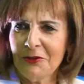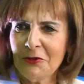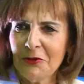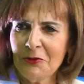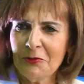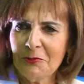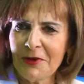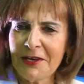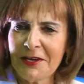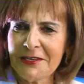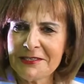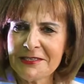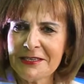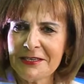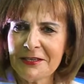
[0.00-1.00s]
you know, by
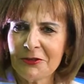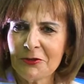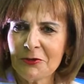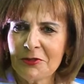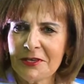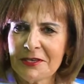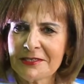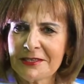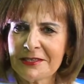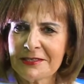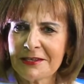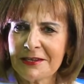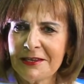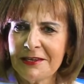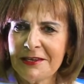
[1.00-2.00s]
listening to this, it
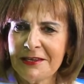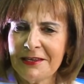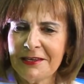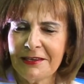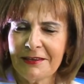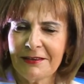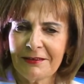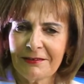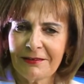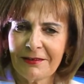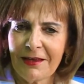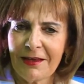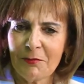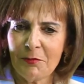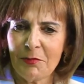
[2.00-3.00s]
really
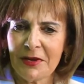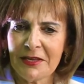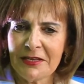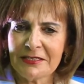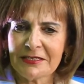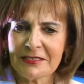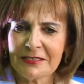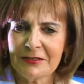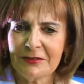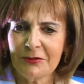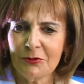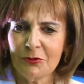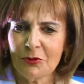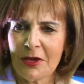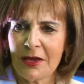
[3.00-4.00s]
brings
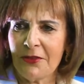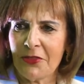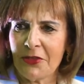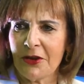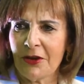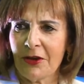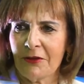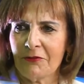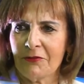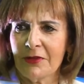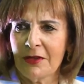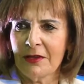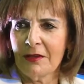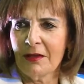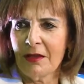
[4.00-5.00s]
you healthy life.
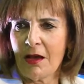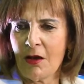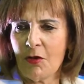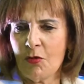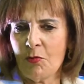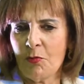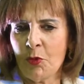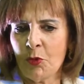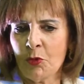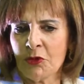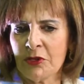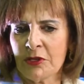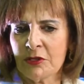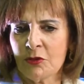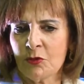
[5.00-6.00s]
How
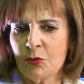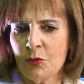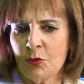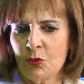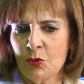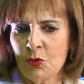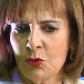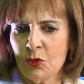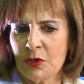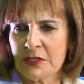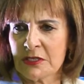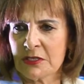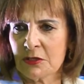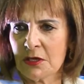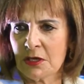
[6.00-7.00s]
important to do you
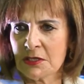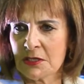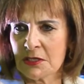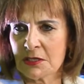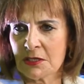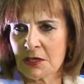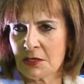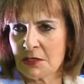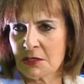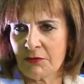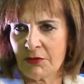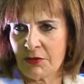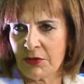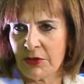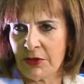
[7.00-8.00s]
exercise
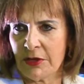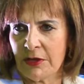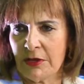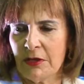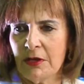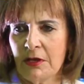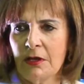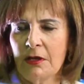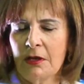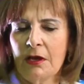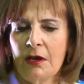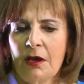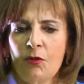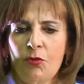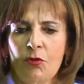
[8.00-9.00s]
every day?
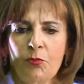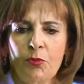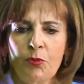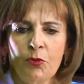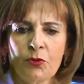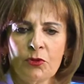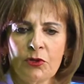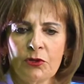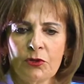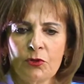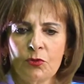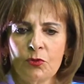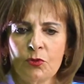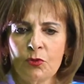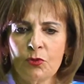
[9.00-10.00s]
How
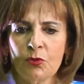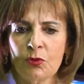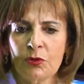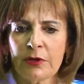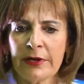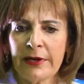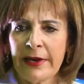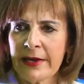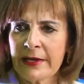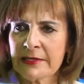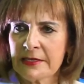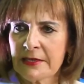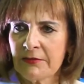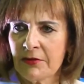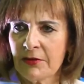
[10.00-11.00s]
important to
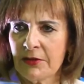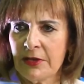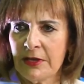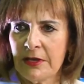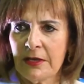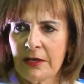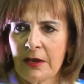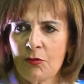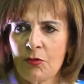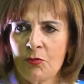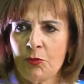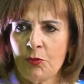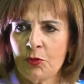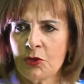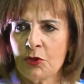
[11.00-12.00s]
relax every day? How
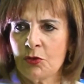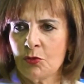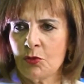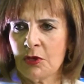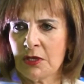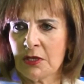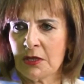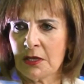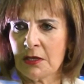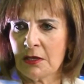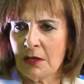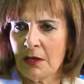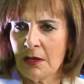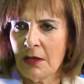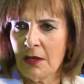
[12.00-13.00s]
important to eat the
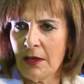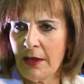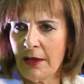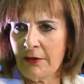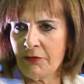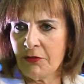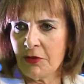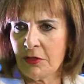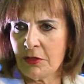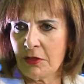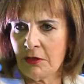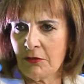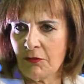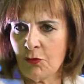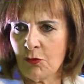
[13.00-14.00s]
healthy
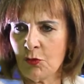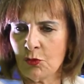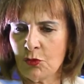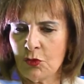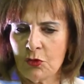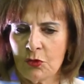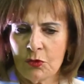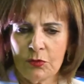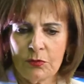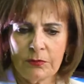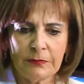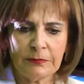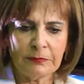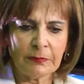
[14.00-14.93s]
food, you know,